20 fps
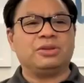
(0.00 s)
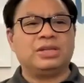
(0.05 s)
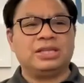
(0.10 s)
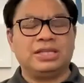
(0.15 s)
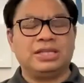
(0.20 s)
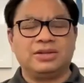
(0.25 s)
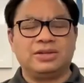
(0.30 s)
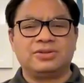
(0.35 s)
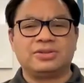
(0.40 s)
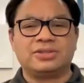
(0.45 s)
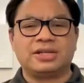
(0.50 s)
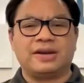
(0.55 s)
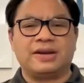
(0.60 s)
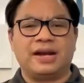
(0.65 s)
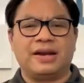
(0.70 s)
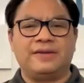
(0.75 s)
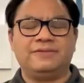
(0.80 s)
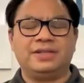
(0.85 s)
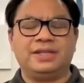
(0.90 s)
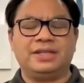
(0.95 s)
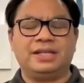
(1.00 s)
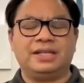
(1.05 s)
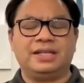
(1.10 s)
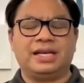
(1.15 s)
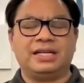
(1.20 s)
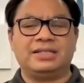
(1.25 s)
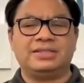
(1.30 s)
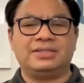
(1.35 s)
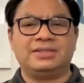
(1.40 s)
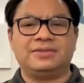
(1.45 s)
years, I've done a lot
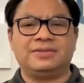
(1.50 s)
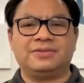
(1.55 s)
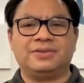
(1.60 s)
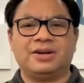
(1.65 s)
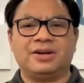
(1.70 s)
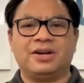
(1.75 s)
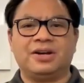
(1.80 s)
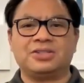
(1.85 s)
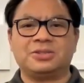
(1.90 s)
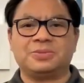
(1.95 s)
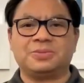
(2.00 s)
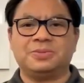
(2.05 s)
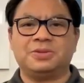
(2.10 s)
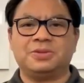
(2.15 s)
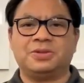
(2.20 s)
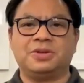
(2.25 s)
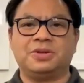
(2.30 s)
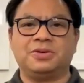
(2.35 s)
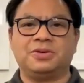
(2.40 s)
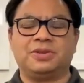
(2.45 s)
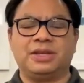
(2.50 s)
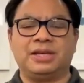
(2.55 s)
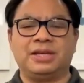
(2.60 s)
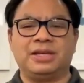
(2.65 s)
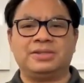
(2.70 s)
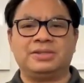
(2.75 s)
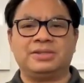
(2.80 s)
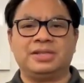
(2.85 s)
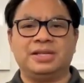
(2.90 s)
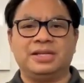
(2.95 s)
of different entrepreneurial
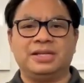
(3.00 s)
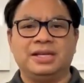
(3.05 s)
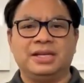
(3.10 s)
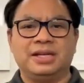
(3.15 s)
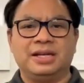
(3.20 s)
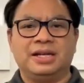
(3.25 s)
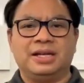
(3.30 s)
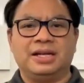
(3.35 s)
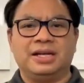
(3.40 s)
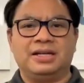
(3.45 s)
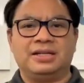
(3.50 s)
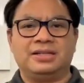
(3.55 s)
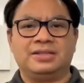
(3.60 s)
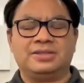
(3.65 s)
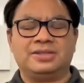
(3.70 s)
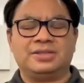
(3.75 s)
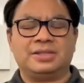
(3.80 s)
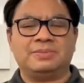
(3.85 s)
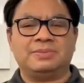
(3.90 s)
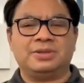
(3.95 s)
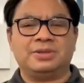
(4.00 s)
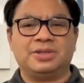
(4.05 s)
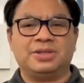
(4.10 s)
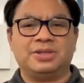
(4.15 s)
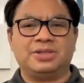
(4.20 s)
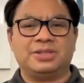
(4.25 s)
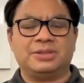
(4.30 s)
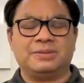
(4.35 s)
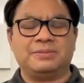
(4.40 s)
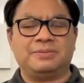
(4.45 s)
things, some good,
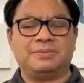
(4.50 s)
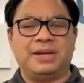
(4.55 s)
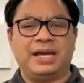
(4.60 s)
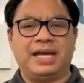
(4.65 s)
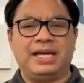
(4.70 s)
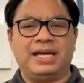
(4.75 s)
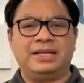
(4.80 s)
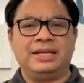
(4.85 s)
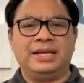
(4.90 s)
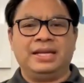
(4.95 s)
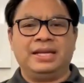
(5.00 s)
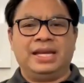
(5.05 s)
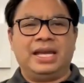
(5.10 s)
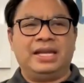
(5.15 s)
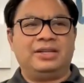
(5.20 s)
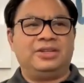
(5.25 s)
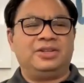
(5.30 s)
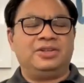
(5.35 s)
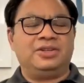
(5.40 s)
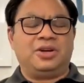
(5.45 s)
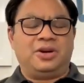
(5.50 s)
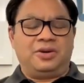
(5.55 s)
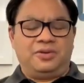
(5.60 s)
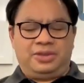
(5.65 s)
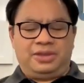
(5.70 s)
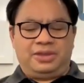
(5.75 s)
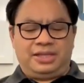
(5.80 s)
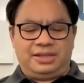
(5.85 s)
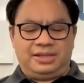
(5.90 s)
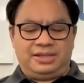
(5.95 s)
some bad. And
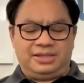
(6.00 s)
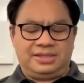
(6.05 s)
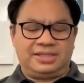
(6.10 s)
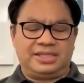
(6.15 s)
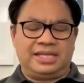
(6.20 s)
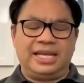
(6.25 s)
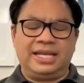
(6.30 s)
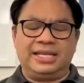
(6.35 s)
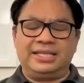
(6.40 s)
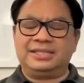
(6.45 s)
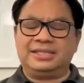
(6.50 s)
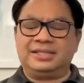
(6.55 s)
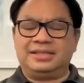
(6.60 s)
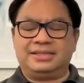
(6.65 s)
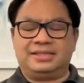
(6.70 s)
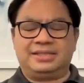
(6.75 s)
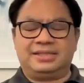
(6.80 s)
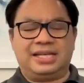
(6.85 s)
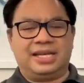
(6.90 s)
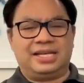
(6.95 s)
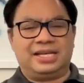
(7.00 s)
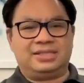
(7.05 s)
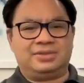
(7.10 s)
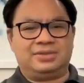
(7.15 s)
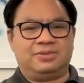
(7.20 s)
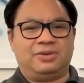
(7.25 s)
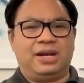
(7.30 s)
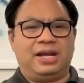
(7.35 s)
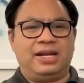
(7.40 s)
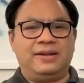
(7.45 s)
the saying says,
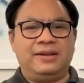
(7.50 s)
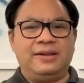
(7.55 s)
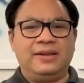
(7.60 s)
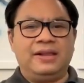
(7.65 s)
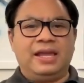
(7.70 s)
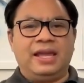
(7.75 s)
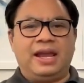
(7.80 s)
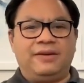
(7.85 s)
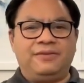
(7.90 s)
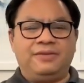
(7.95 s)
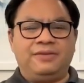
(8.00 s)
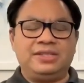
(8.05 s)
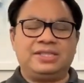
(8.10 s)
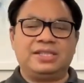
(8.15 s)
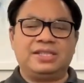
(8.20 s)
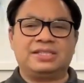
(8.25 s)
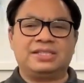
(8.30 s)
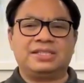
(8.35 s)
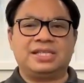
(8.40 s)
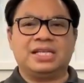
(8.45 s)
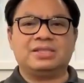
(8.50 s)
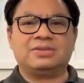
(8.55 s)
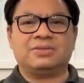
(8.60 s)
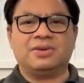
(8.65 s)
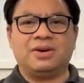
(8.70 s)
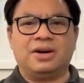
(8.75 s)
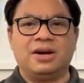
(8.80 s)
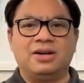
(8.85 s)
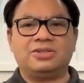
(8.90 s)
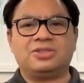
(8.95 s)
right, every
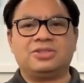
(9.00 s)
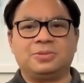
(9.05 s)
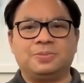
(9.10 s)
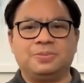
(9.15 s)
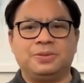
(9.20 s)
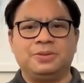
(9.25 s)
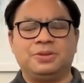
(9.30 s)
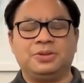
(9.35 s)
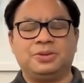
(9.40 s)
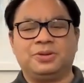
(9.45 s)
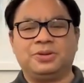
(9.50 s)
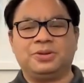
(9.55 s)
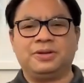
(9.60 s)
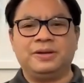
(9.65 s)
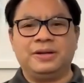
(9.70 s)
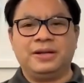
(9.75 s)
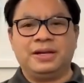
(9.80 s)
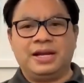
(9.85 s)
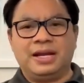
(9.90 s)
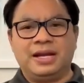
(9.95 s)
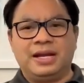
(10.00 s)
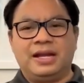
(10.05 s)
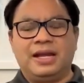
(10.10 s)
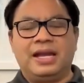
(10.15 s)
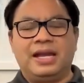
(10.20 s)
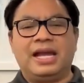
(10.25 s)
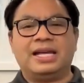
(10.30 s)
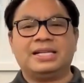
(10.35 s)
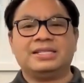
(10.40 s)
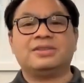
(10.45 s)
successful entrepreneur
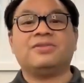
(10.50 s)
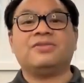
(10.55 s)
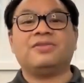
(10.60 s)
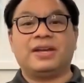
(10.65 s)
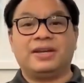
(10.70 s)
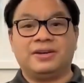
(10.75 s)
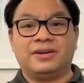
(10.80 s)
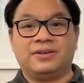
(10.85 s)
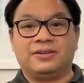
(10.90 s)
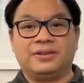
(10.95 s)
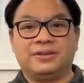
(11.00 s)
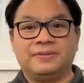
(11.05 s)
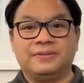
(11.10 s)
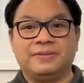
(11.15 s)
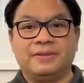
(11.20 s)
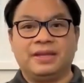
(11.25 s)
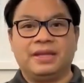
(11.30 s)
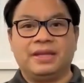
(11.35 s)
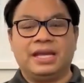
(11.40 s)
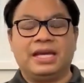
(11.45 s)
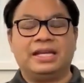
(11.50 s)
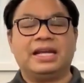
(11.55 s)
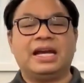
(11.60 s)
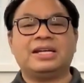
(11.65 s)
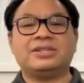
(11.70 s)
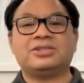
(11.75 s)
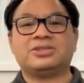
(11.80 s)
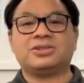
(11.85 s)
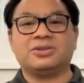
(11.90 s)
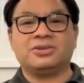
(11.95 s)
has failed. And I
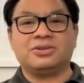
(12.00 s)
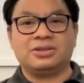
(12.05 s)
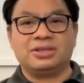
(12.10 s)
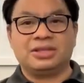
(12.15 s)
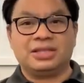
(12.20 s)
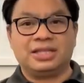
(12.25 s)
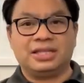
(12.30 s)
certainly